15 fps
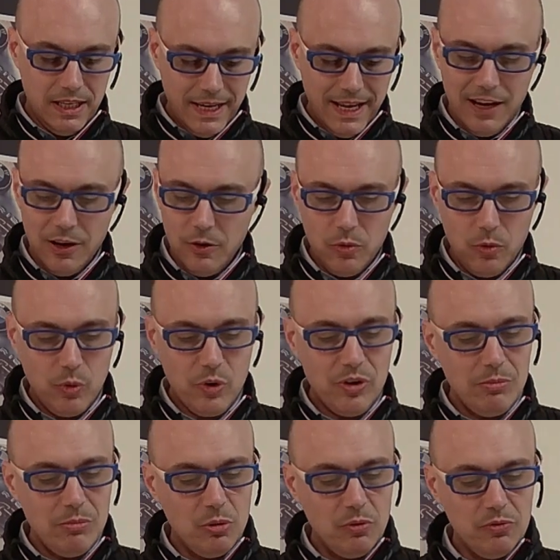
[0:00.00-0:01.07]
Now, we
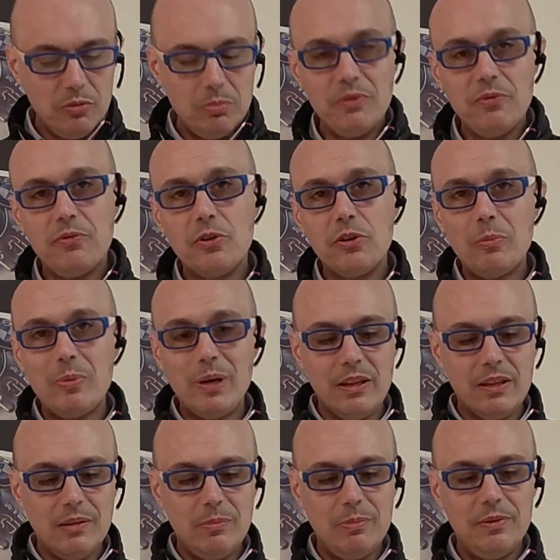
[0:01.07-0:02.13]
removed, before
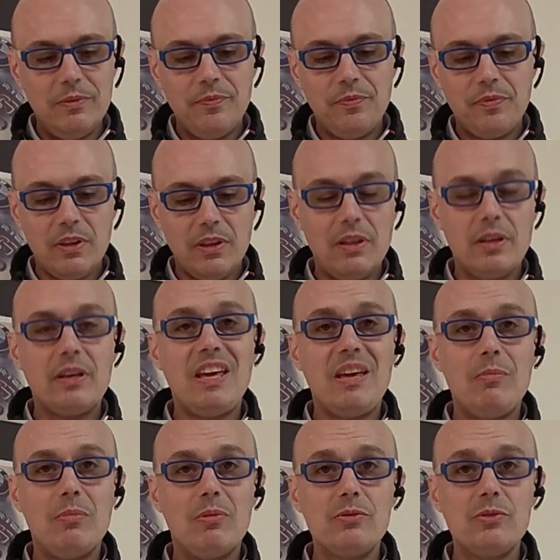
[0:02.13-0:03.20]
opening up, the
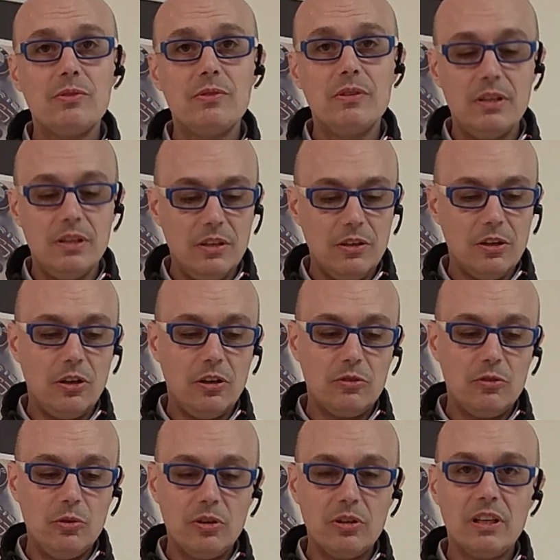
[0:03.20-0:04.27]
cables. We
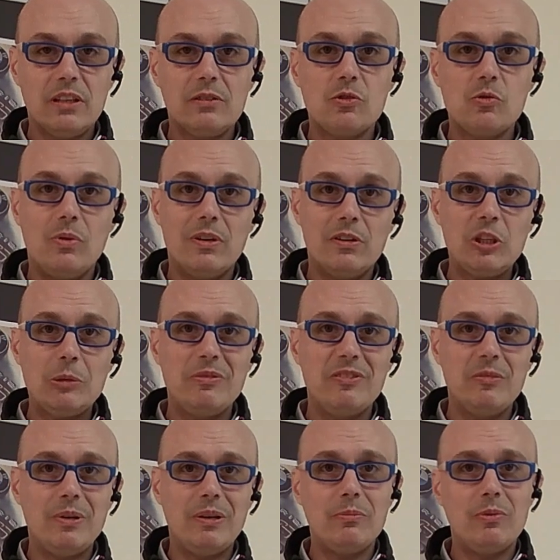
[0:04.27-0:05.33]
got 2 connectors, one on top of
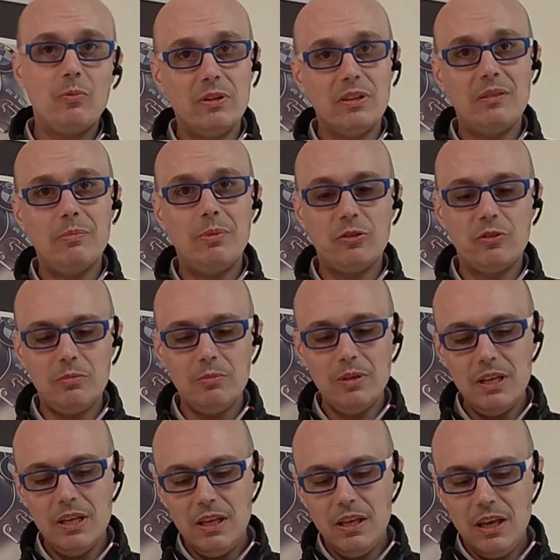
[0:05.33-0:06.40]
the pump, one at the
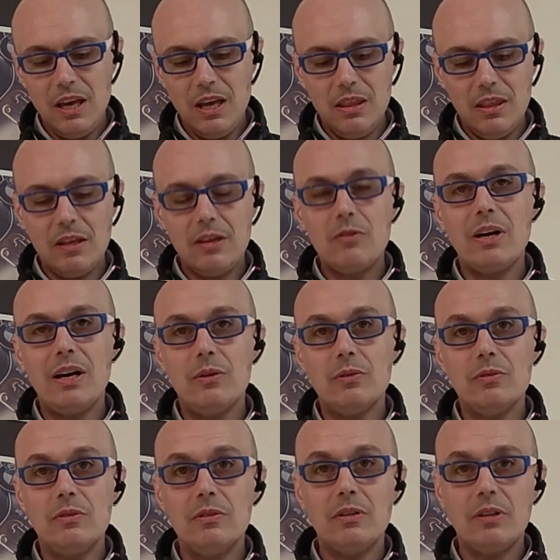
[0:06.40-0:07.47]
bottom, and the
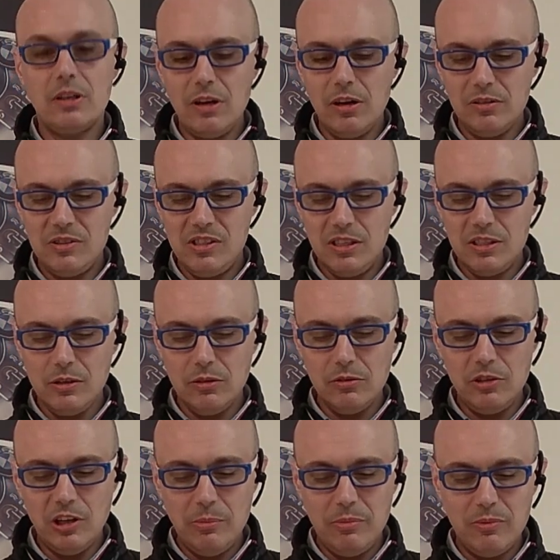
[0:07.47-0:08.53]
ground. The ground sits on
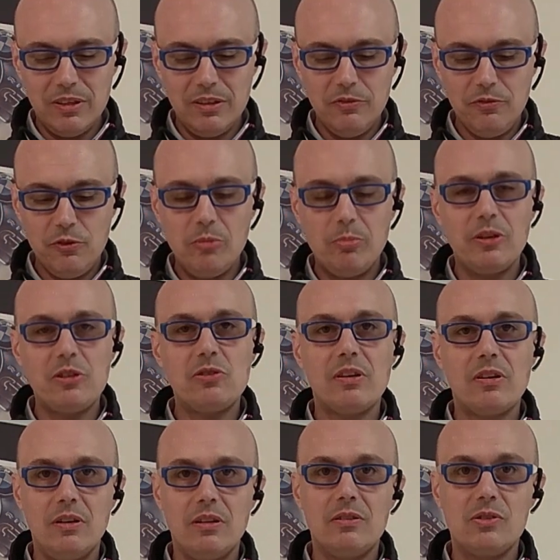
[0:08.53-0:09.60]
top where the fuel pressure
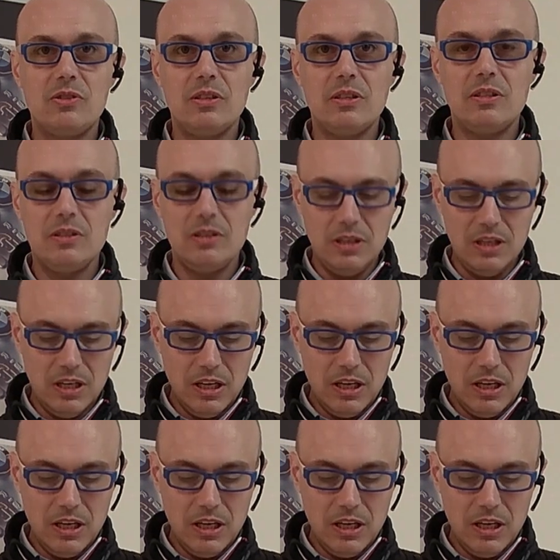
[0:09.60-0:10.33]
regulator sits.